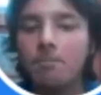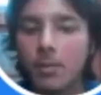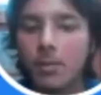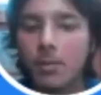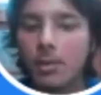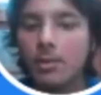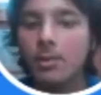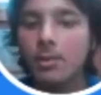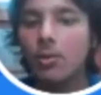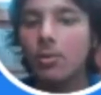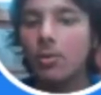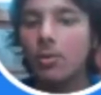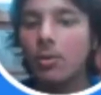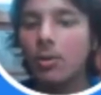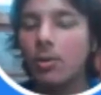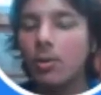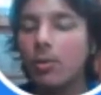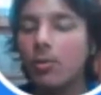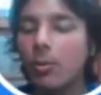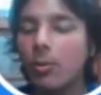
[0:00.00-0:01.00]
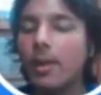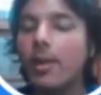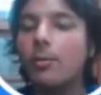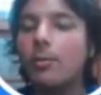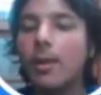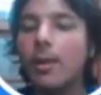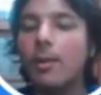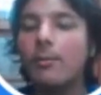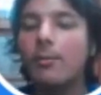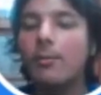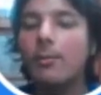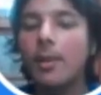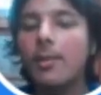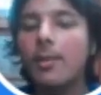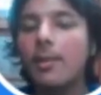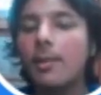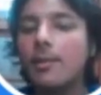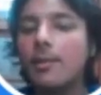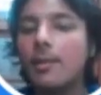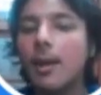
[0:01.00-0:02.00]
So when
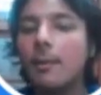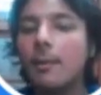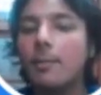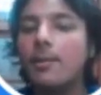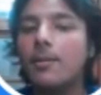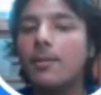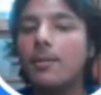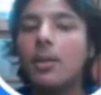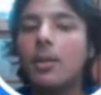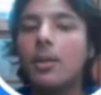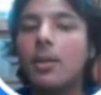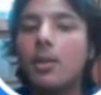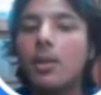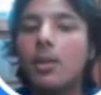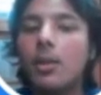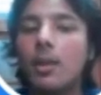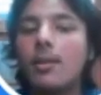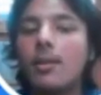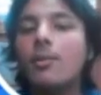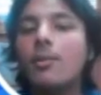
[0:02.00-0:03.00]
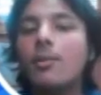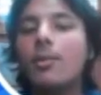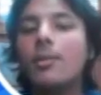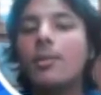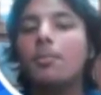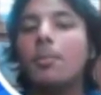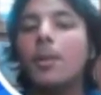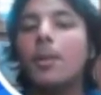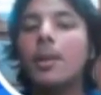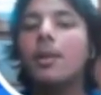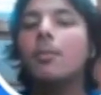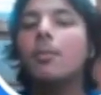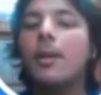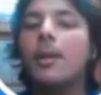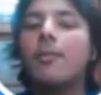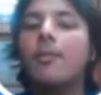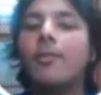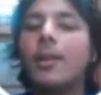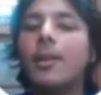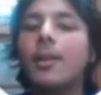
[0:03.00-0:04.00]
this happens, you can use
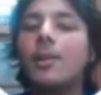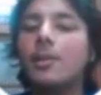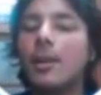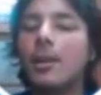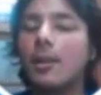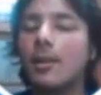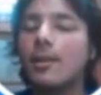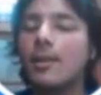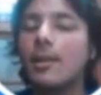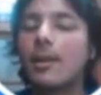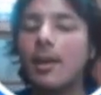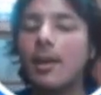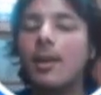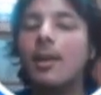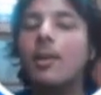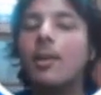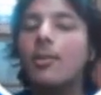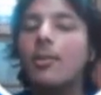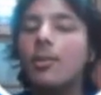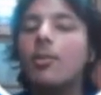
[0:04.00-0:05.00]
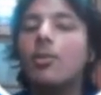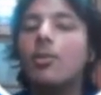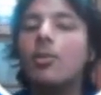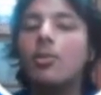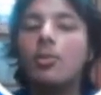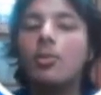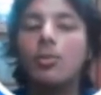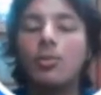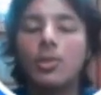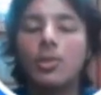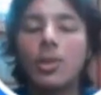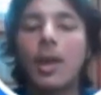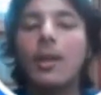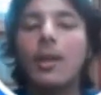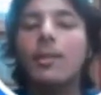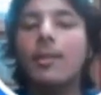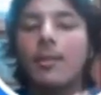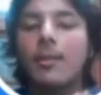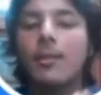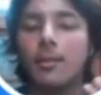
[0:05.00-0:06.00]
peer-to-peer file sharing. Cliq allows you to share
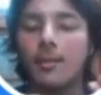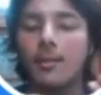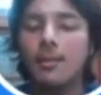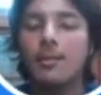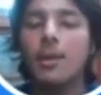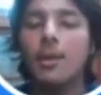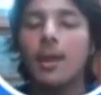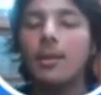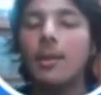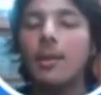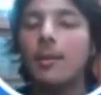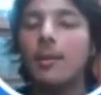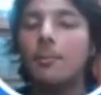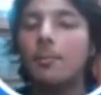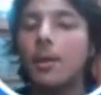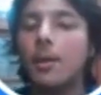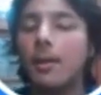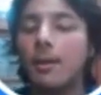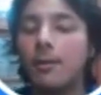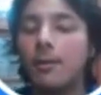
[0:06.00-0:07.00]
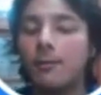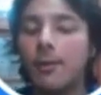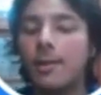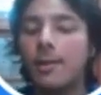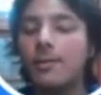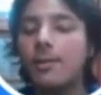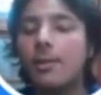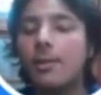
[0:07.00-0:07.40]
that files